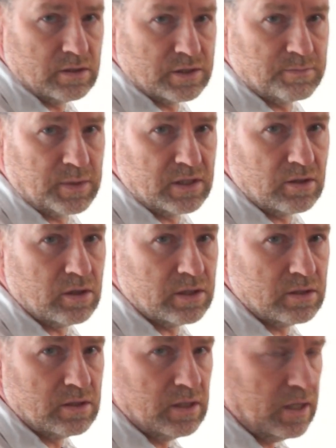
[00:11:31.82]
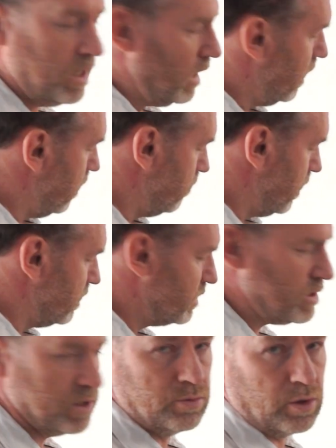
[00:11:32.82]
speedlight and
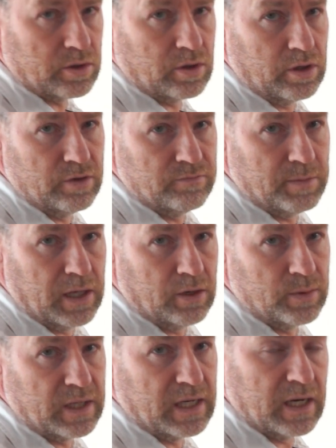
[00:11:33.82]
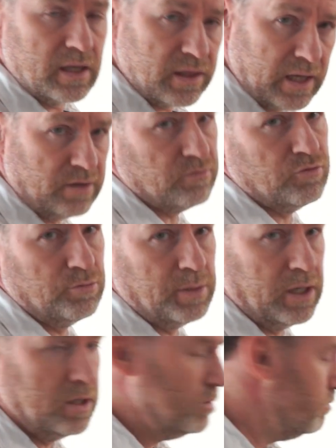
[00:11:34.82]
see what kind of power we get out of that at full power.